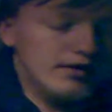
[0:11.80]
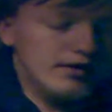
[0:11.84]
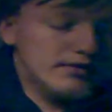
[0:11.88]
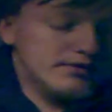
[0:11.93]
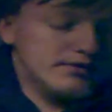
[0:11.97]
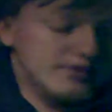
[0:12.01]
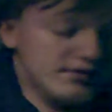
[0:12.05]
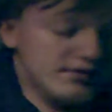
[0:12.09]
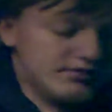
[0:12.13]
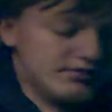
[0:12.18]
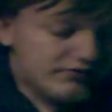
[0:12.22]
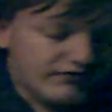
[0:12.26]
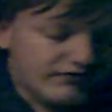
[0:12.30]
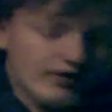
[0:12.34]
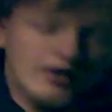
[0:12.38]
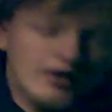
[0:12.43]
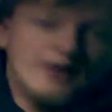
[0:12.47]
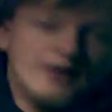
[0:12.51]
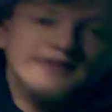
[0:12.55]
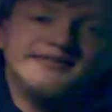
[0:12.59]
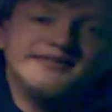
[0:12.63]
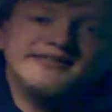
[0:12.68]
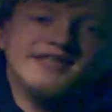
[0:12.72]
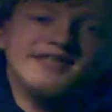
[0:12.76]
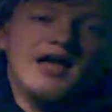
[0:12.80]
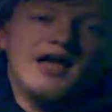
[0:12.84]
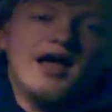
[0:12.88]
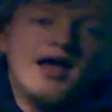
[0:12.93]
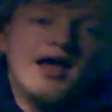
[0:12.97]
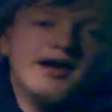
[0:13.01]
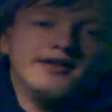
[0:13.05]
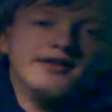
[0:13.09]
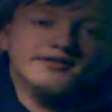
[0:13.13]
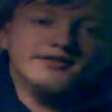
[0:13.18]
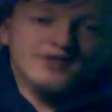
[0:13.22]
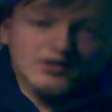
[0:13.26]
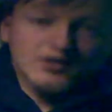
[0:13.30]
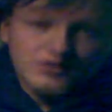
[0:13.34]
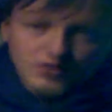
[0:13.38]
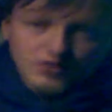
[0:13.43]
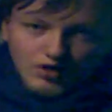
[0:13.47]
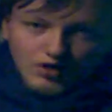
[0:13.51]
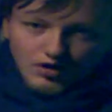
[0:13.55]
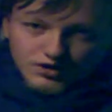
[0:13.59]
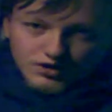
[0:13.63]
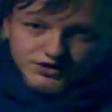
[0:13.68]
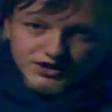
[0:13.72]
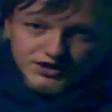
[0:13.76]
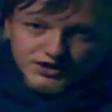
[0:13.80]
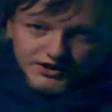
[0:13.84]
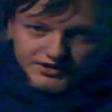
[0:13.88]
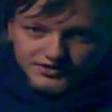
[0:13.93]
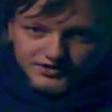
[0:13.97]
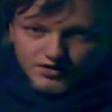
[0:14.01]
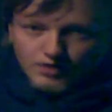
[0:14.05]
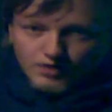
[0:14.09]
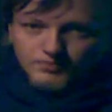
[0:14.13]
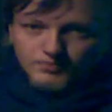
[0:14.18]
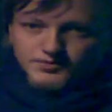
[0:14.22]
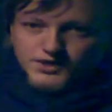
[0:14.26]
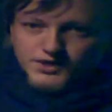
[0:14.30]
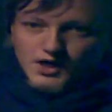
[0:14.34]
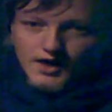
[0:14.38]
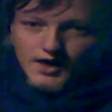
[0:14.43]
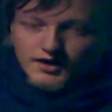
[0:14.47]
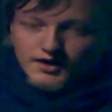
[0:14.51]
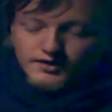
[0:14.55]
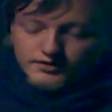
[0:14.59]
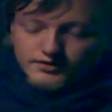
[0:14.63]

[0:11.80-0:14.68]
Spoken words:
it's very sad. It's a touchy subject.